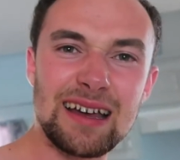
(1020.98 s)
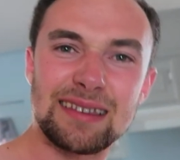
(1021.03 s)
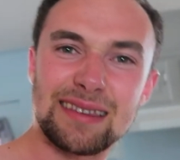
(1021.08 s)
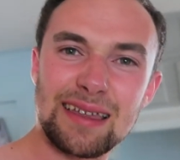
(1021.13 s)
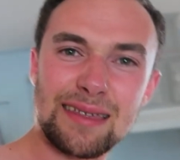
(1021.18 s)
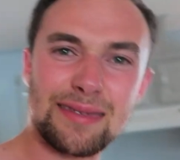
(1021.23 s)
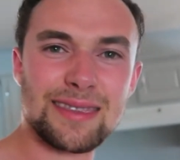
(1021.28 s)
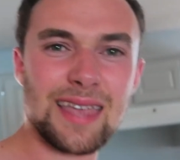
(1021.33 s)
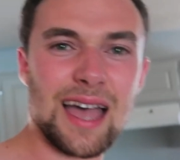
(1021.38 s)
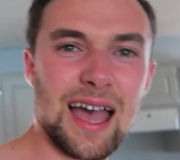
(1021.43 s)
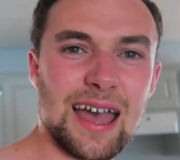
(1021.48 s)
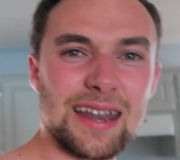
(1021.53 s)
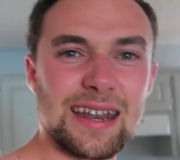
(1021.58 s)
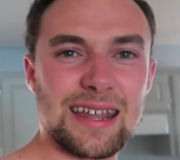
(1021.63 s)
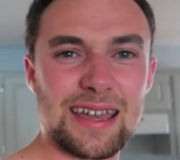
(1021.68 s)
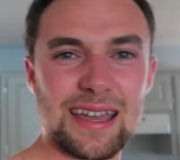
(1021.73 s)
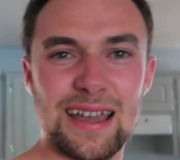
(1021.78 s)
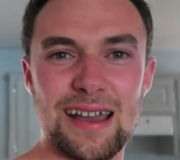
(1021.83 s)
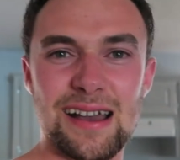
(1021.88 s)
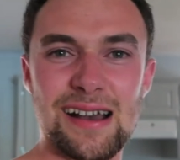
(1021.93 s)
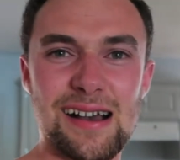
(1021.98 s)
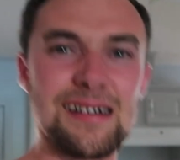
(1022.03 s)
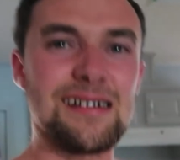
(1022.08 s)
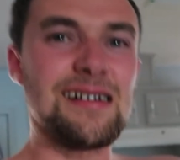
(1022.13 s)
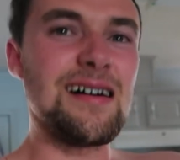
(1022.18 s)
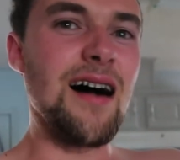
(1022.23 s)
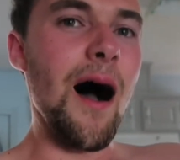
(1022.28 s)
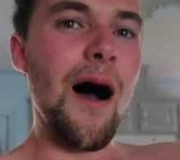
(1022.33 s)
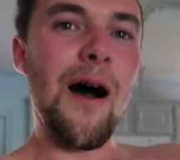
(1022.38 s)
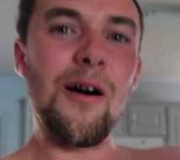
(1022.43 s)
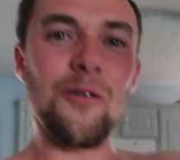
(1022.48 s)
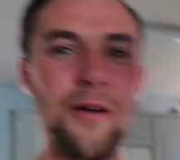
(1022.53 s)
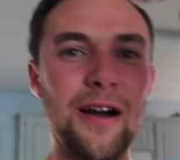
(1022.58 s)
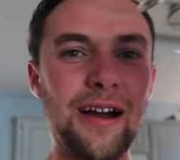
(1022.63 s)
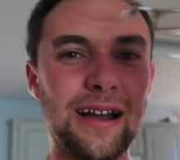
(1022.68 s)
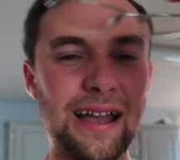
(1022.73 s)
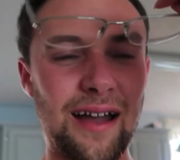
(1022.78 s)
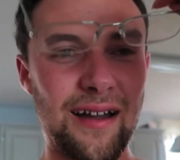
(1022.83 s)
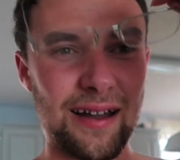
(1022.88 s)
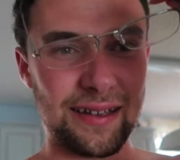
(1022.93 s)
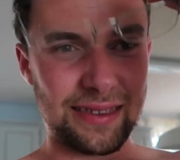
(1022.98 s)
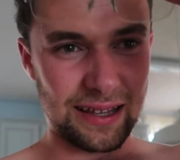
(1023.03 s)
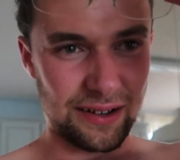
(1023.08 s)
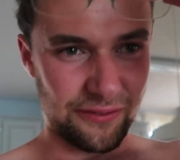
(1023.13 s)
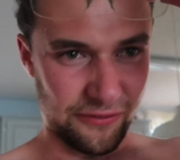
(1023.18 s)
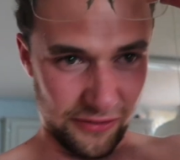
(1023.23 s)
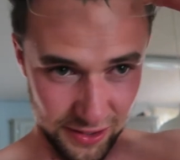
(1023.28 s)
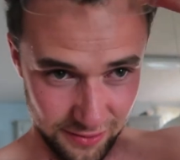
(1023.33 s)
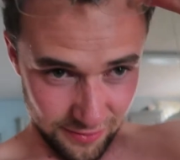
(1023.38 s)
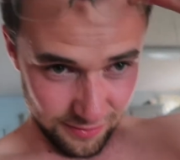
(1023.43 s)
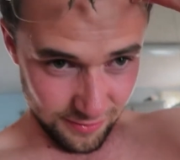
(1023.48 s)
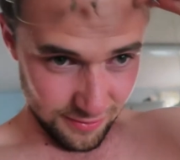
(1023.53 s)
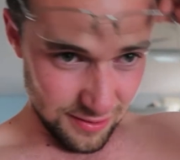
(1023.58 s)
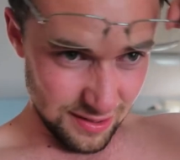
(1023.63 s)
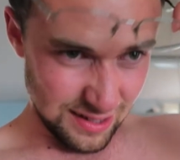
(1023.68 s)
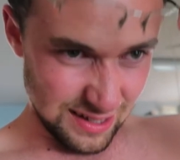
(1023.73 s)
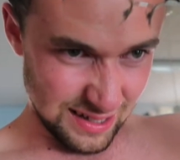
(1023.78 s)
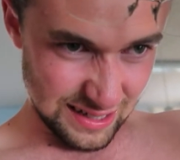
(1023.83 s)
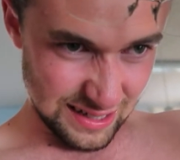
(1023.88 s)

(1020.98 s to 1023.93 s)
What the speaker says: this tiny workout I did for you.